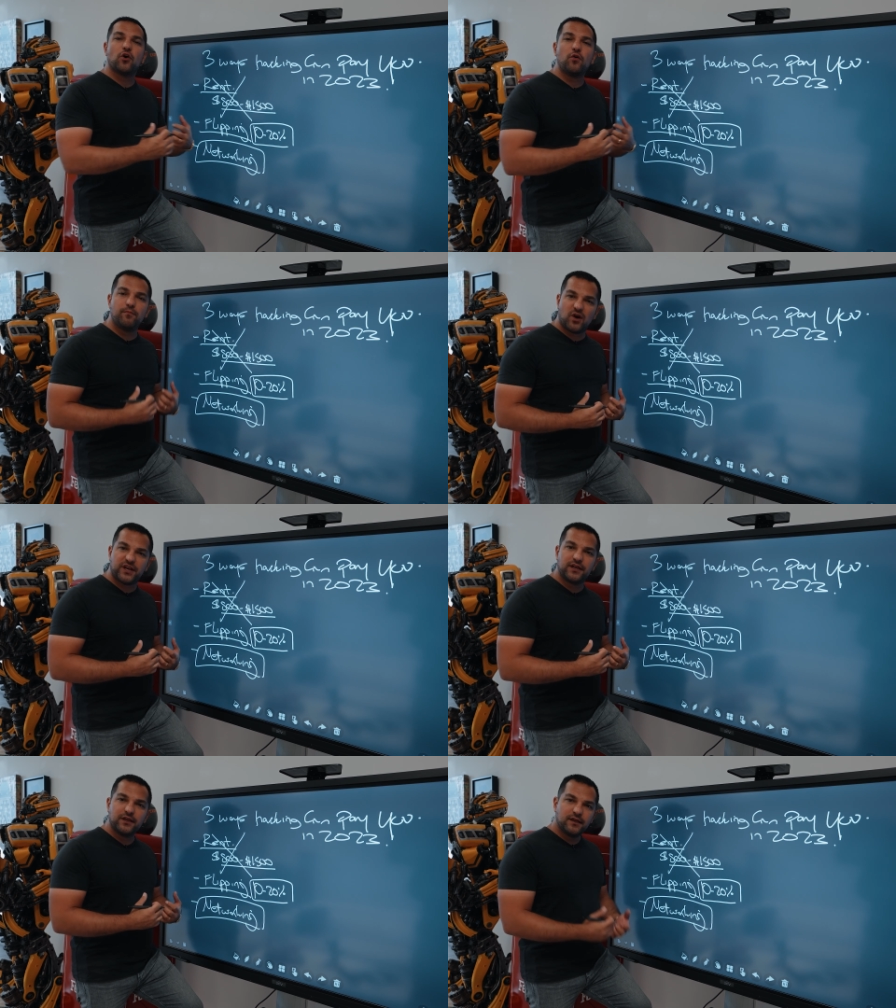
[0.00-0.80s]
own
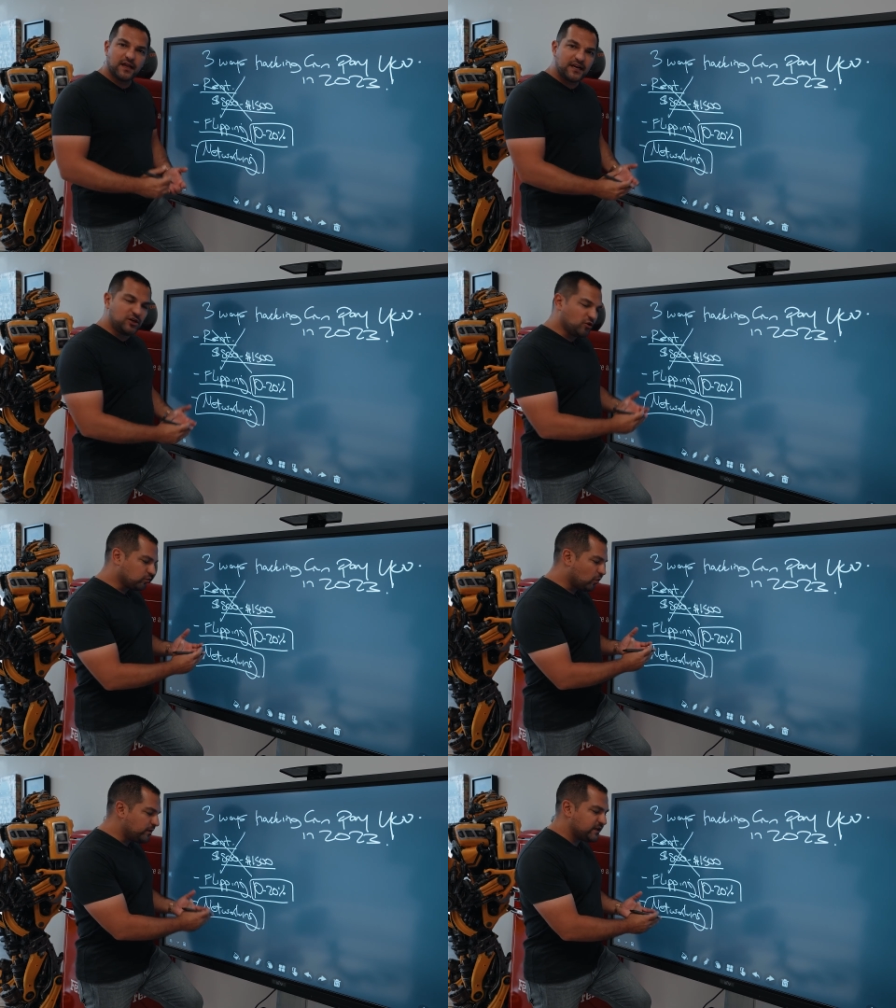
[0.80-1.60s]
money and
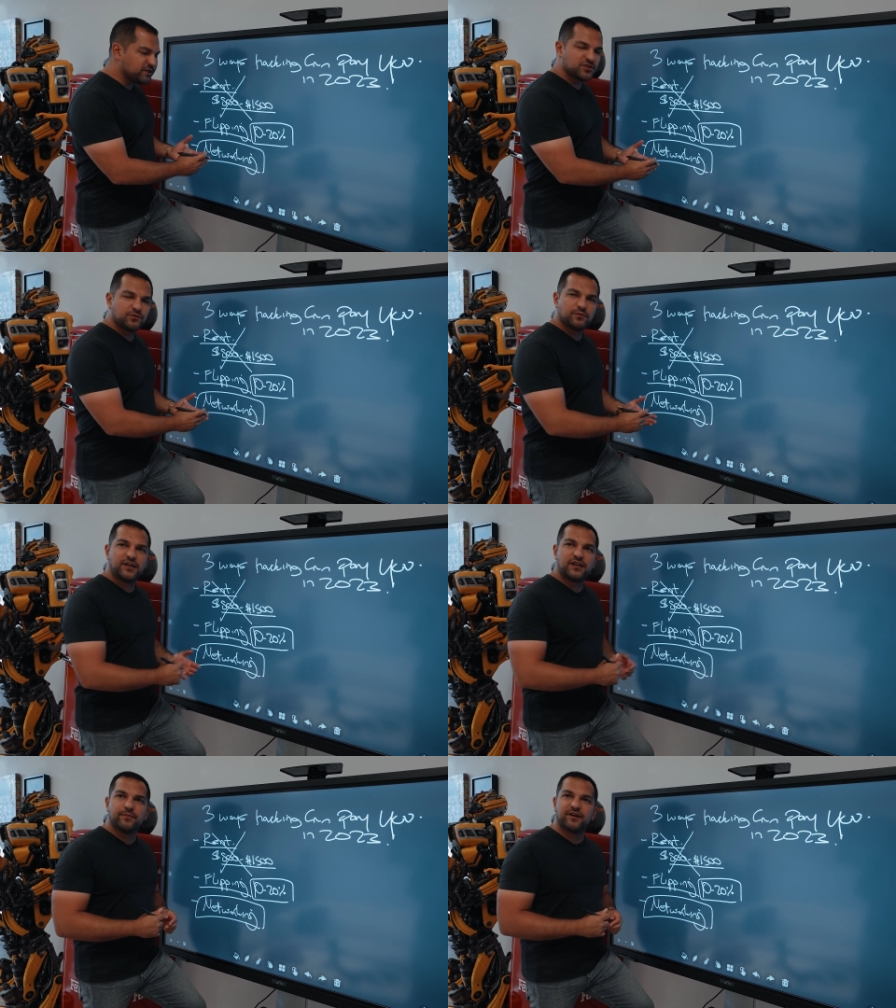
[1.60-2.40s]
growing his own
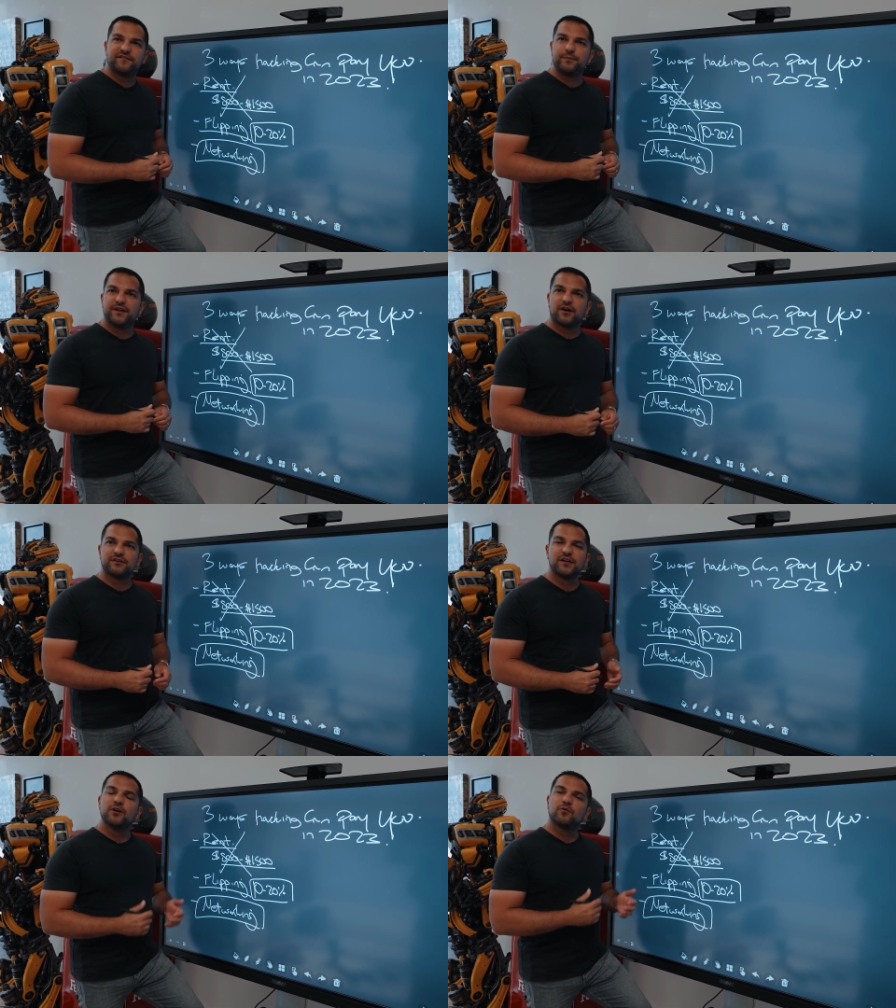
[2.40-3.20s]
money above and
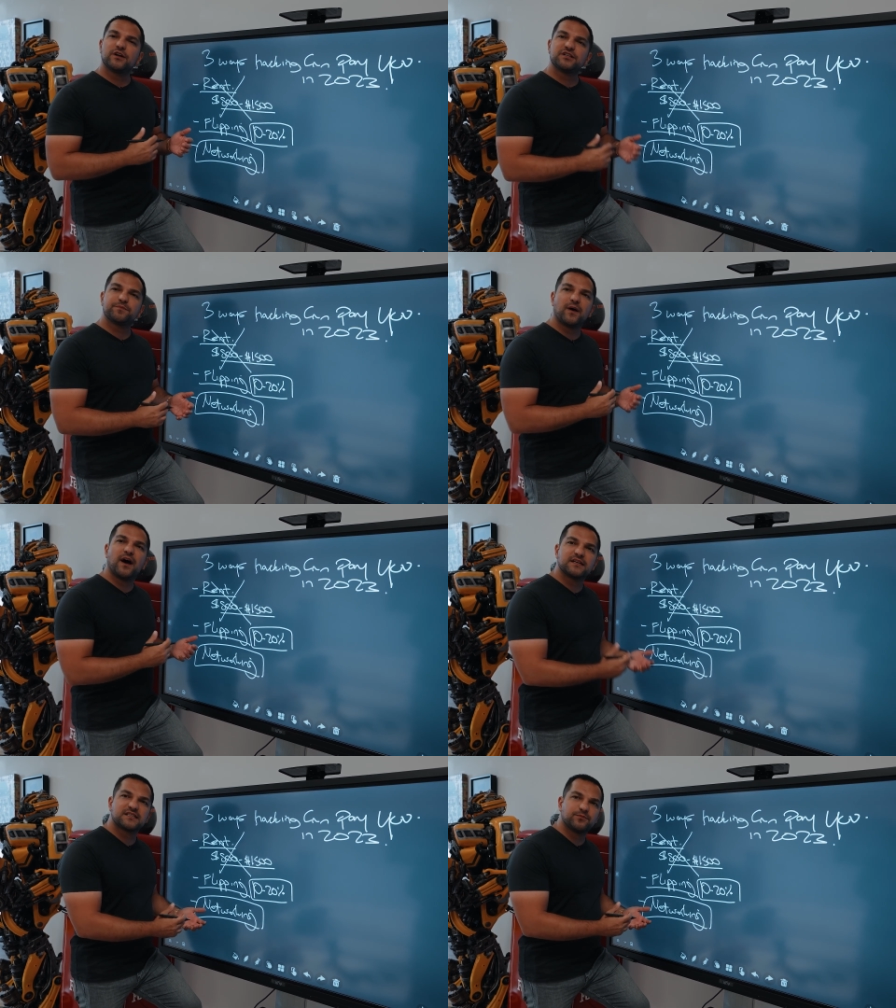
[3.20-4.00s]
beyond what is
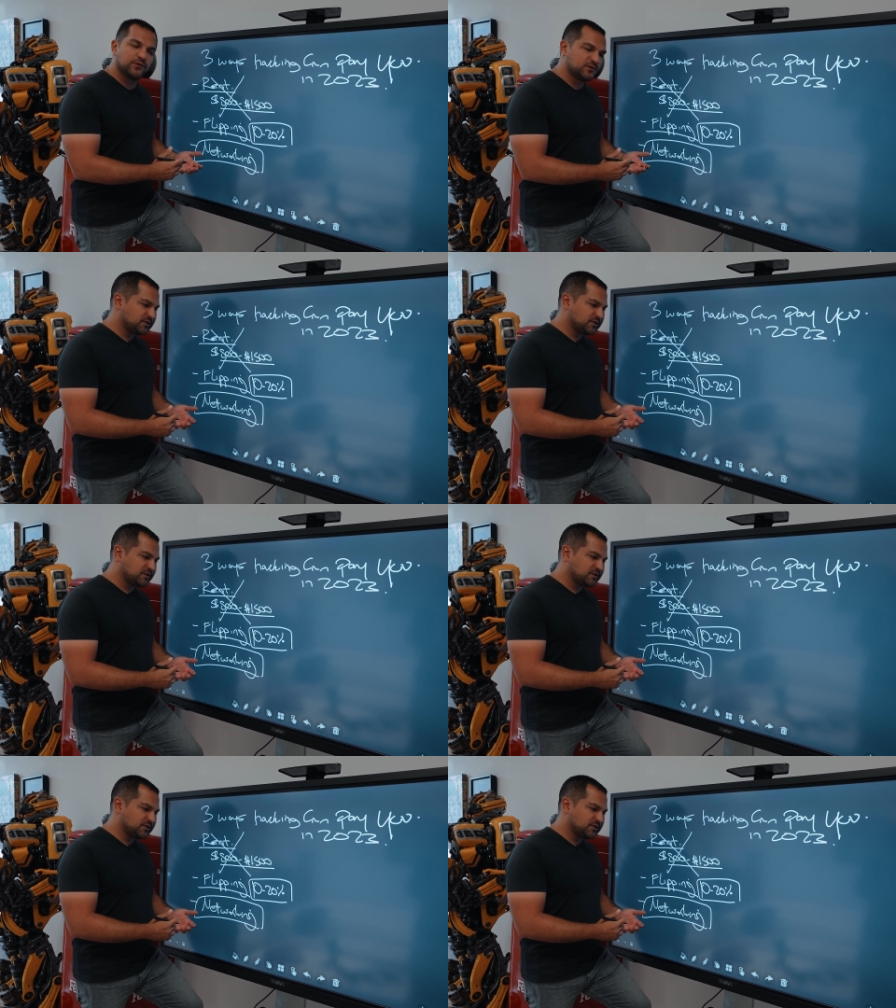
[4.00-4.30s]
possible.